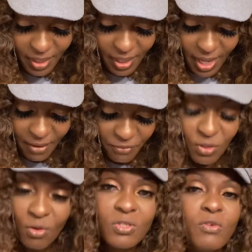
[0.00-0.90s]
And for
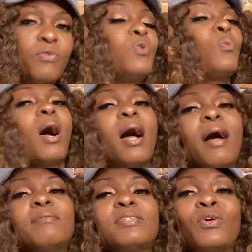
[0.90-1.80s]
those of you
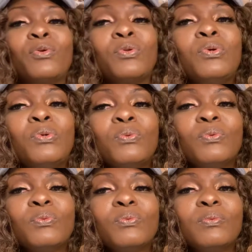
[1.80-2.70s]
wives that are new
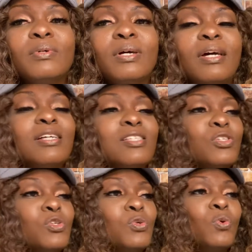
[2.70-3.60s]

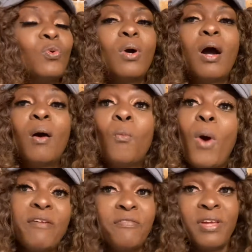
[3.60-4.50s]
to
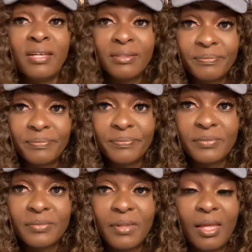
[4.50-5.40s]
wifing,
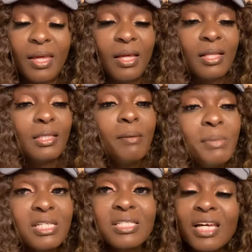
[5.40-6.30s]
let
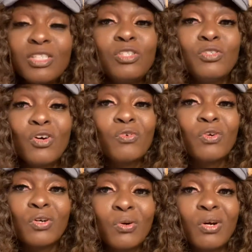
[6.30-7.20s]
me just let you know
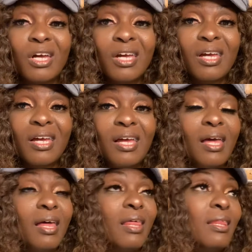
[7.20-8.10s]
real quick
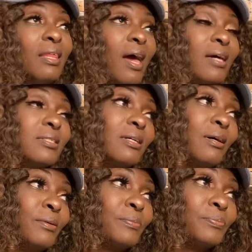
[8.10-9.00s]
that for